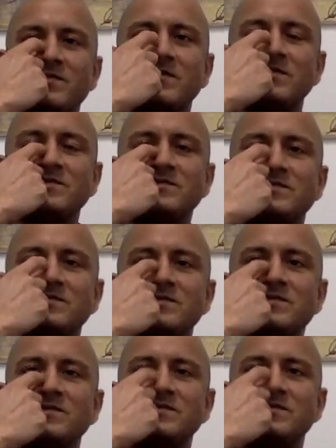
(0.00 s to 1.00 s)

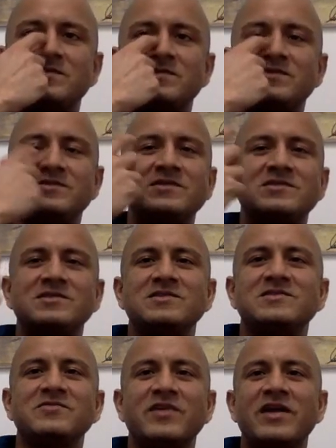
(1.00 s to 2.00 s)

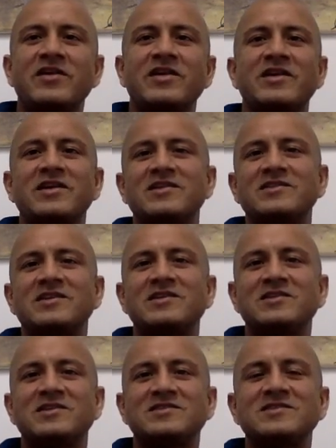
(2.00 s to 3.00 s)
it's a very,
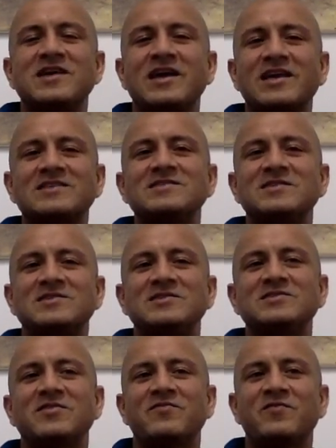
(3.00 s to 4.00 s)
this is, I guess this
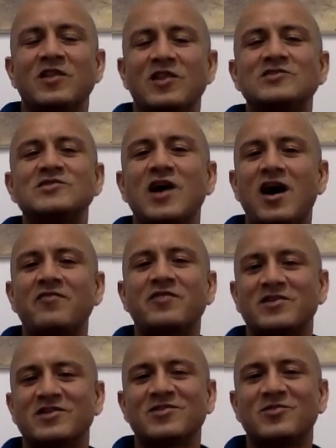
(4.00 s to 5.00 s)
is a
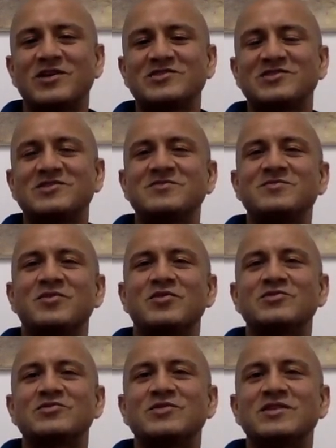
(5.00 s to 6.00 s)
philosophical question more
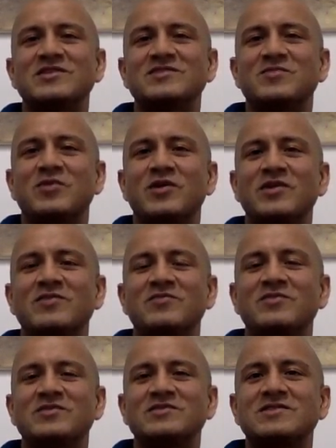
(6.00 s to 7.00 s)
so at this point
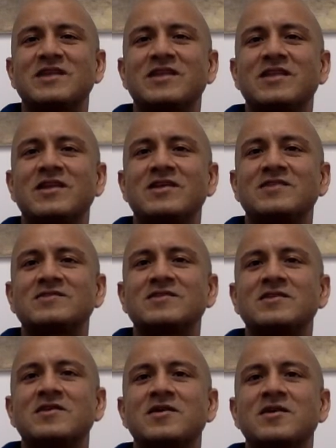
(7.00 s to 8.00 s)
versus anything else.
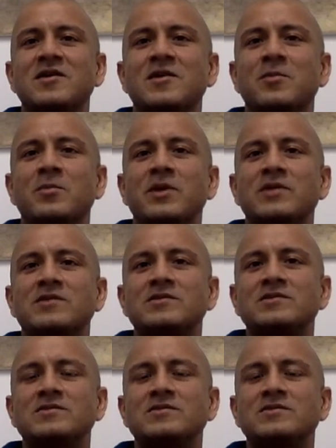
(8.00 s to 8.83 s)
But